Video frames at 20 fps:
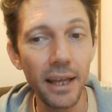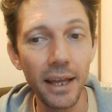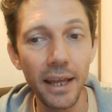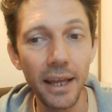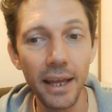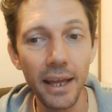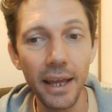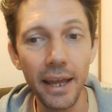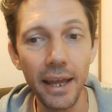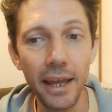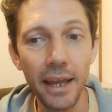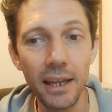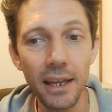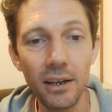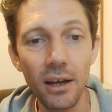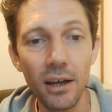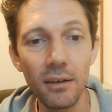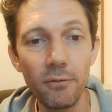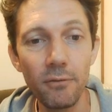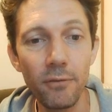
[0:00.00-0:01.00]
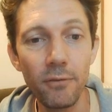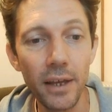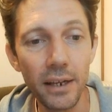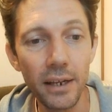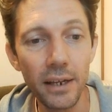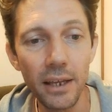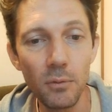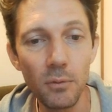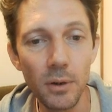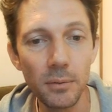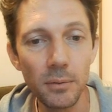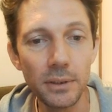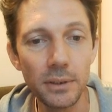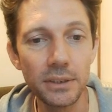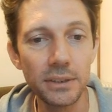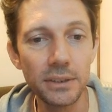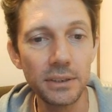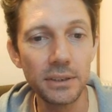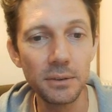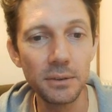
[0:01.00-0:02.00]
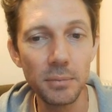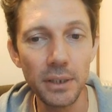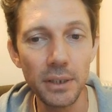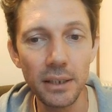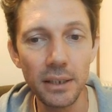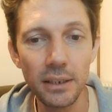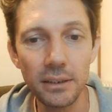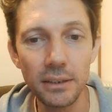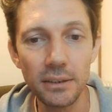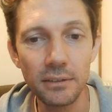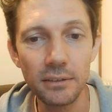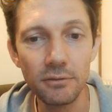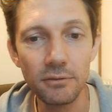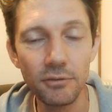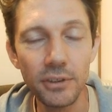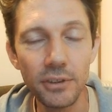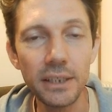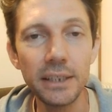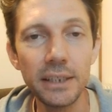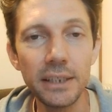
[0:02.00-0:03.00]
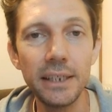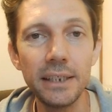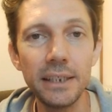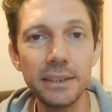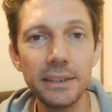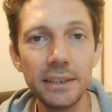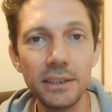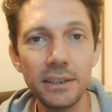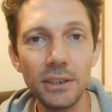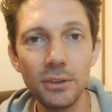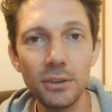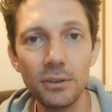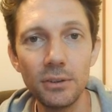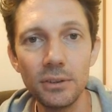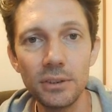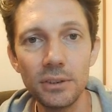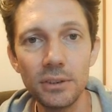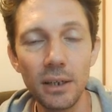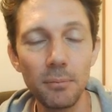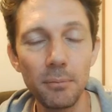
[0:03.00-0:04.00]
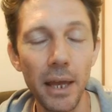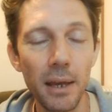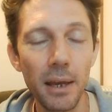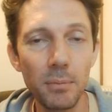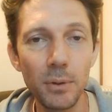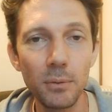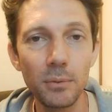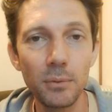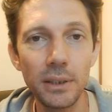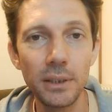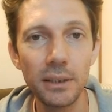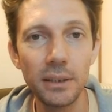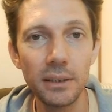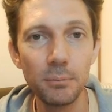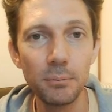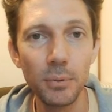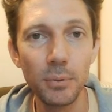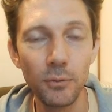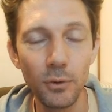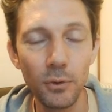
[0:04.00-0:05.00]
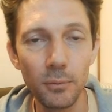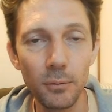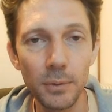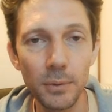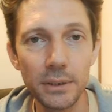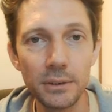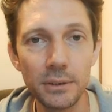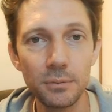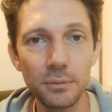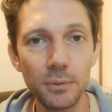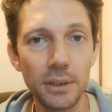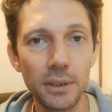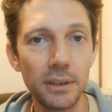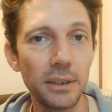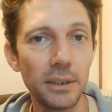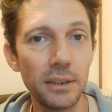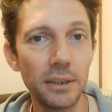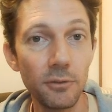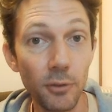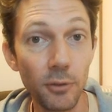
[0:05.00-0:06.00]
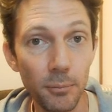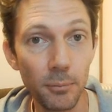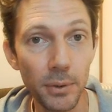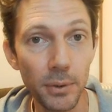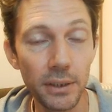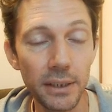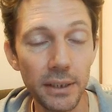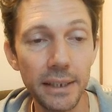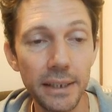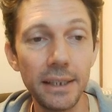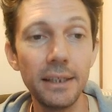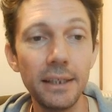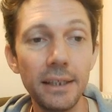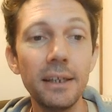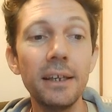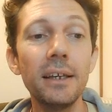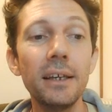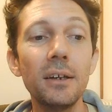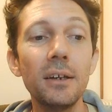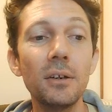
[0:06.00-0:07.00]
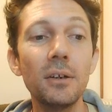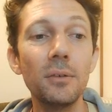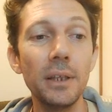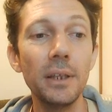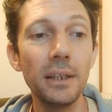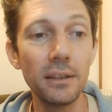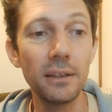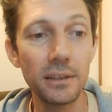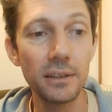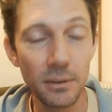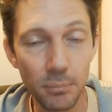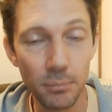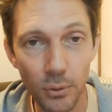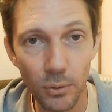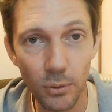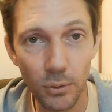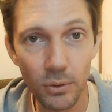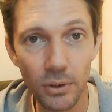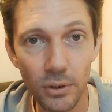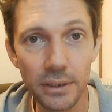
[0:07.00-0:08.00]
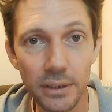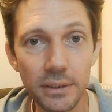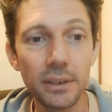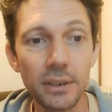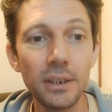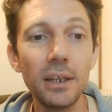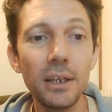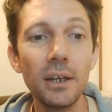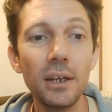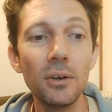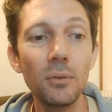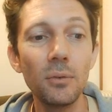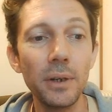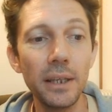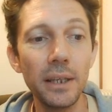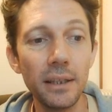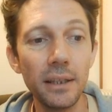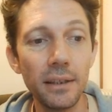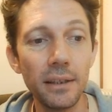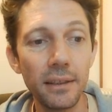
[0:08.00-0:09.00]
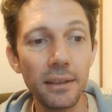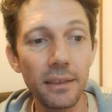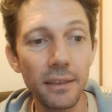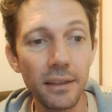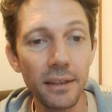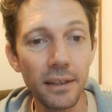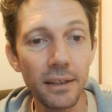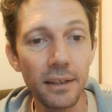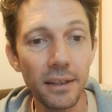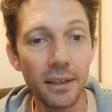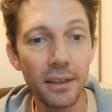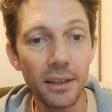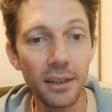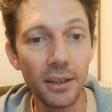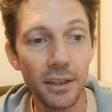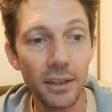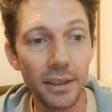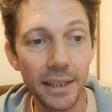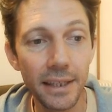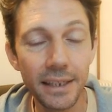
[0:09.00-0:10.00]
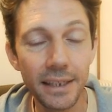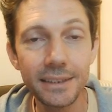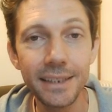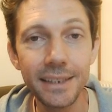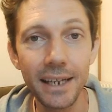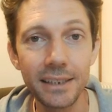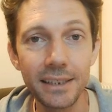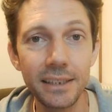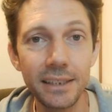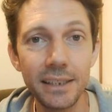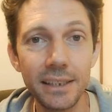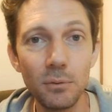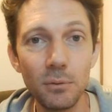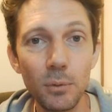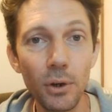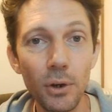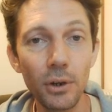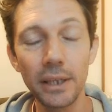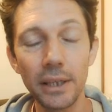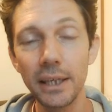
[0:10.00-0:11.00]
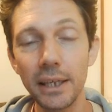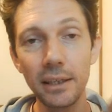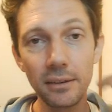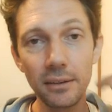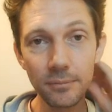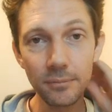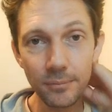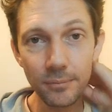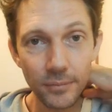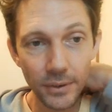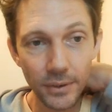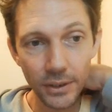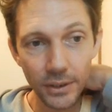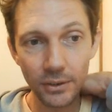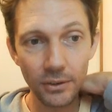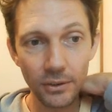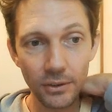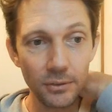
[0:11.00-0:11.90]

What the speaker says: and I've found Aweber just to be really easy to use. I'm happy with the performance, with deliverability, with support, with things actually working. You know,